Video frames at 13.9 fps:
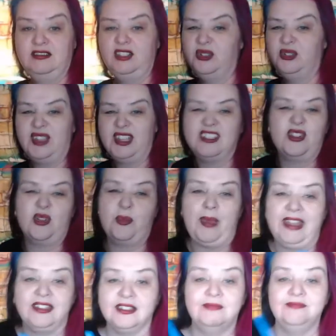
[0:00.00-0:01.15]
No, that's not
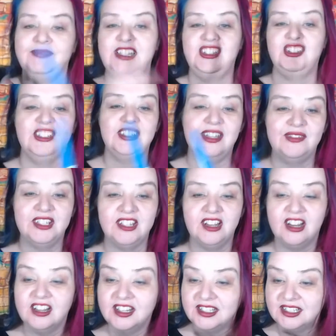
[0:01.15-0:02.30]
better. Let's just have it
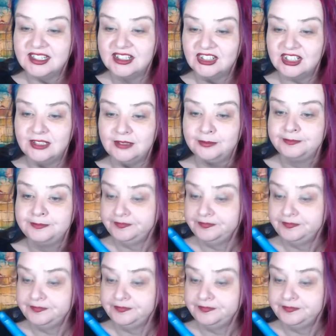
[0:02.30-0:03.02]
dark and dingy.